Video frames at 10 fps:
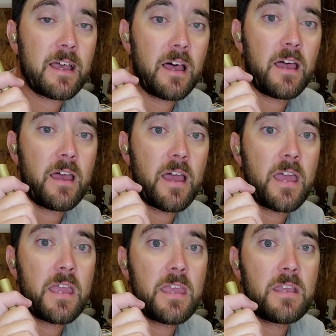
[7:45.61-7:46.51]

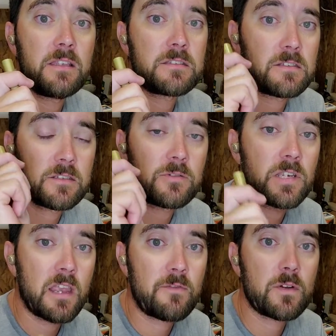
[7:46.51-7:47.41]
I listen to it
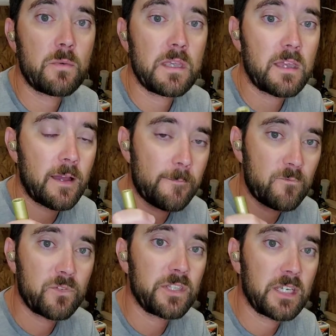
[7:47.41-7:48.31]
every week. I'm
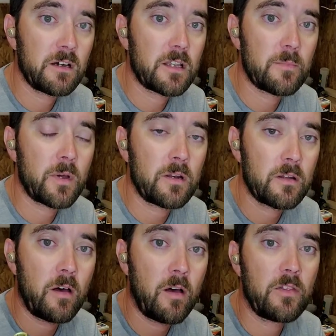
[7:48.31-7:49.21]
fully caught up on
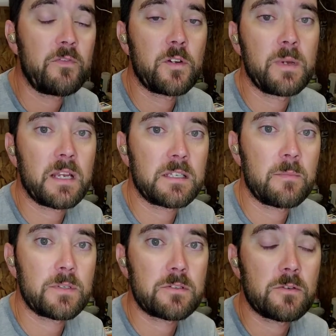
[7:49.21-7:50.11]
all of your backed
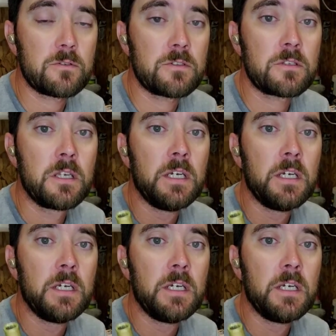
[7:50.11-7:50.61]
episodes,